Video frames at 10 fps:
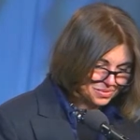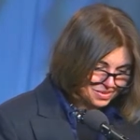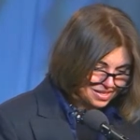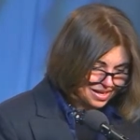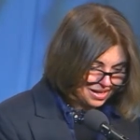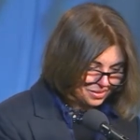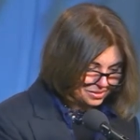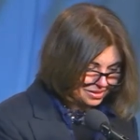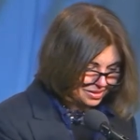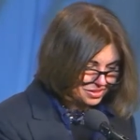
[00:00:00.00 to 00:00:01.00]
with that, I
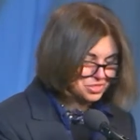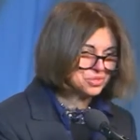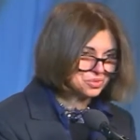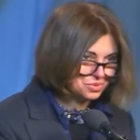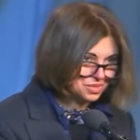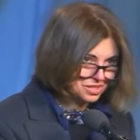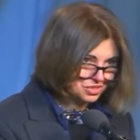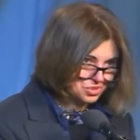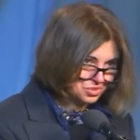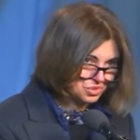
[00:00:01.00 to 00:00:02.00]
would like to
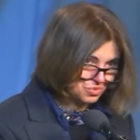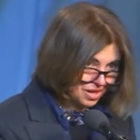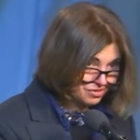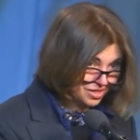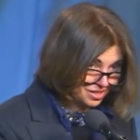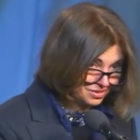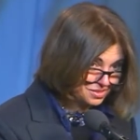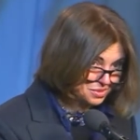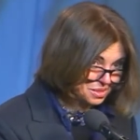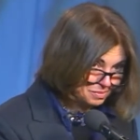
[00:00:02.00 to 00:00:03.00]
introduce Rafael
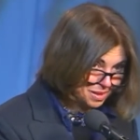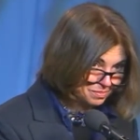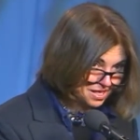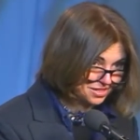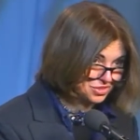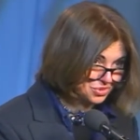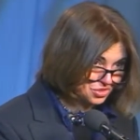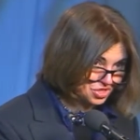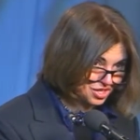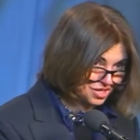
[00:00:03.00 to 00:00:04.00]
to come up and to
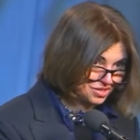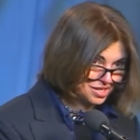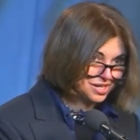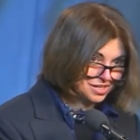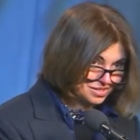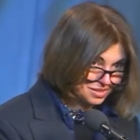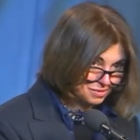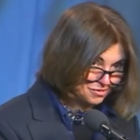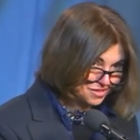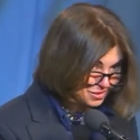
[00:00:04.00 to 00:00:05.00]
share some of his